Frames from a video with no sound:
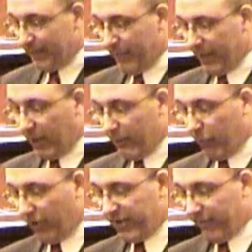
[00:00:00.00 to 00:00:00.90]
I spend a
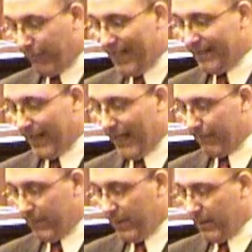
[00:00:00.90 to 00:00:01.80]
good portion of my
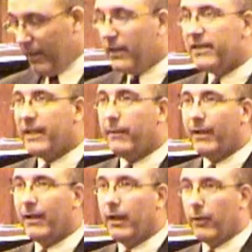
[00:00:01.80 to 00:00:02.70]
time
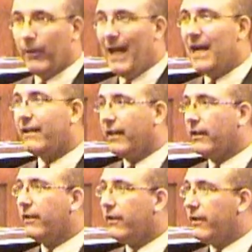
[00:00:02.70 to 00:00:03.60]
seeming, uh,
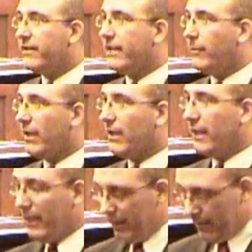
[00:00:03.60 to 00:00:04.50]
reacting to the
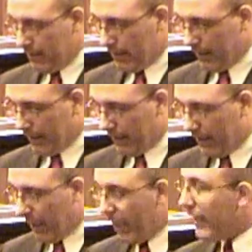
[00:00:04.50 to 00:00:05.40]
seemingly
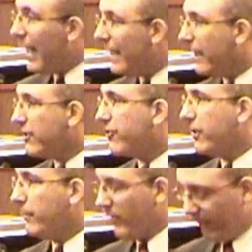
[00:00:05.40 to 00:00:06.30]
uh, unending
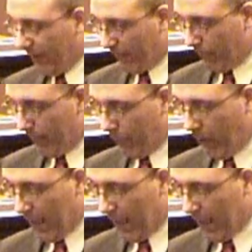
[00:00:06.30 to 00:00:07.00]
stream of government